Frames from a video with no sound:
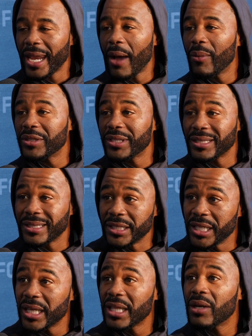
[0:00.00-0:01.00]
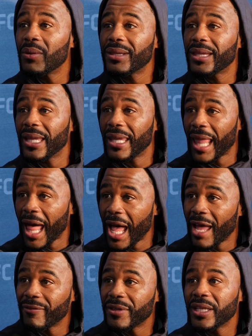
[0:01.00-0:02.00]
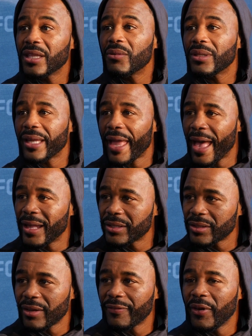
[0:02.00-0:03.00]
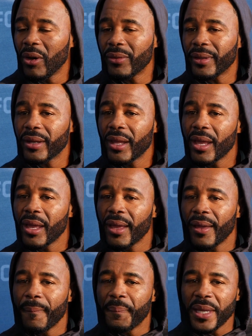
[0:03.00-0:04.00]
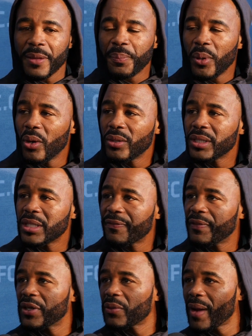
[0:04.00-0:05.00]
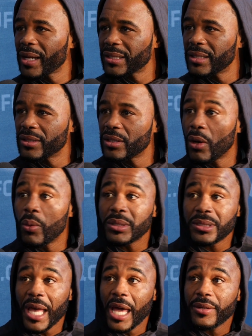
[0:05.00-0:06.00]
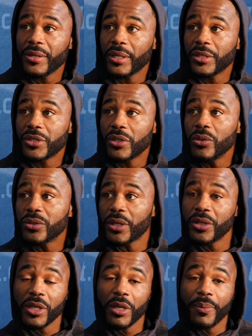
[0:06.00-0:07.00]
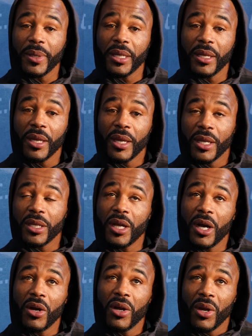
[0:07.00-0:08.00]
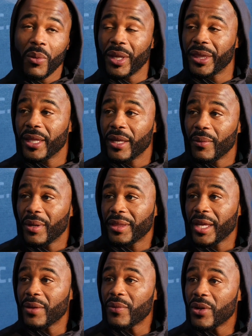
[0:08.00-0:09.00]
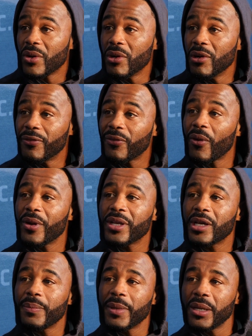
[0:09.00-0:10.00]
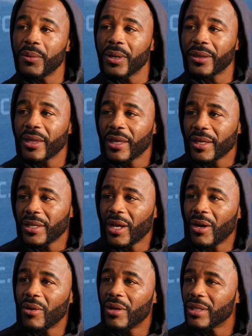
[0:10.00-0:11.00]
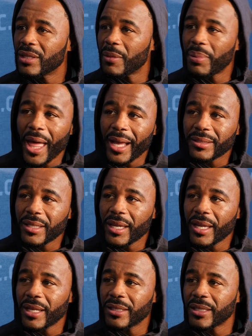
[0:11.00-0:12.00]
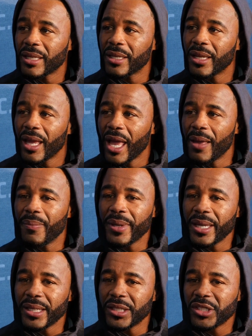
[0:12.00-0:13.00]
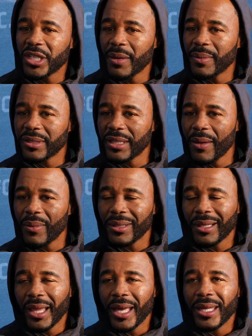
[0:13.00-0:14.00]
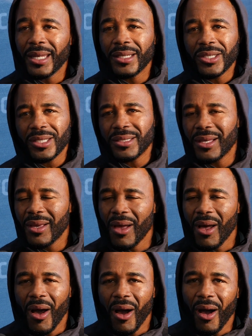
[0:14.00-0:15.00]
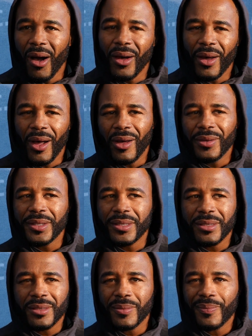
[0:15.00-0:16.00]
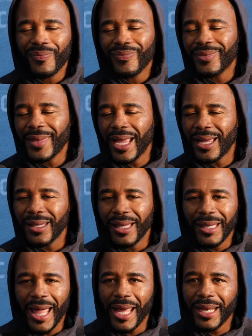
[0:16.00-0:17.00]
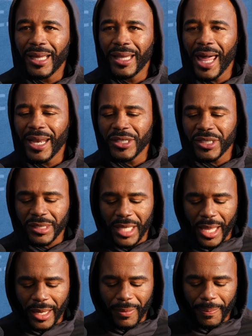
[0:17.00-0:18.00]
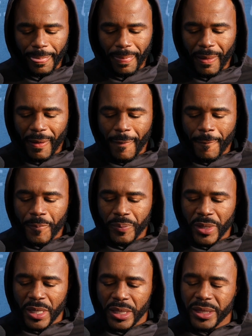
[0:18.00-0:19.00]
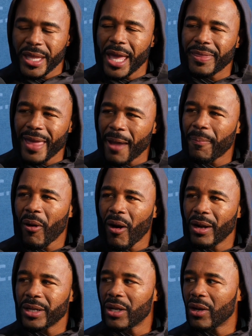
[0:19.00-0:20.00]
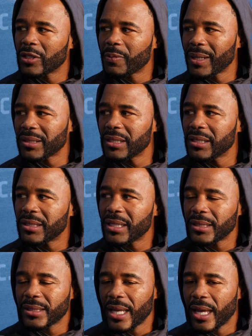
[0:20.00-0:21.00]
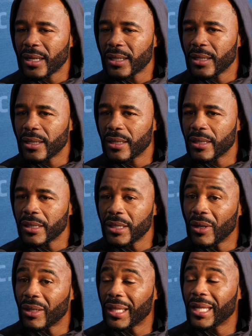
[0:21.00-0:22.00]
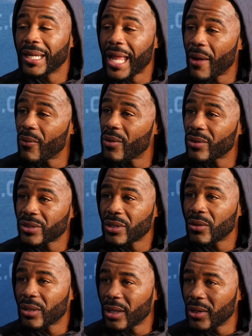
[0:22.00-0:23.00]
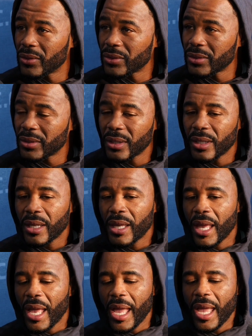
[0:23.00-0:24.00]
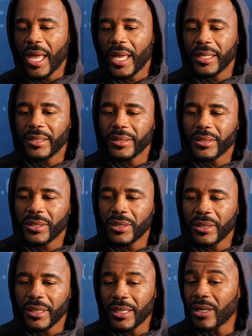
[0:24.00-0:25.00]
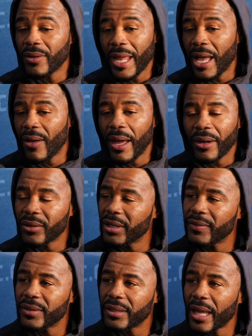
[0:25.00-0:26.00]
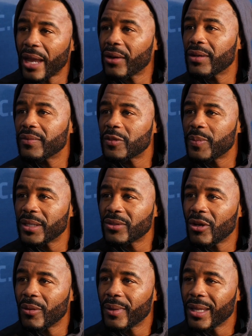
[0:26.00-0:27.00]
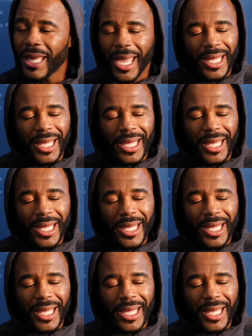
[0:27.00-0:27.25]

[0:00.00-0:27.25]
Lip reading: And I was just dealing with it live, dealing with it as it's unfolding, being pulled in different directions. You know, which side are you going to choose? Are you going to be, you know, with Henry Hoof, or are you going to be with, you know, the Black Zillions and be in this gym and stay with Glenn and just all this, like a lot of just like that part, you know, especially since that, you know, Glenn and I, we were so close, and to, you know, now I don't even speak to him. Wow.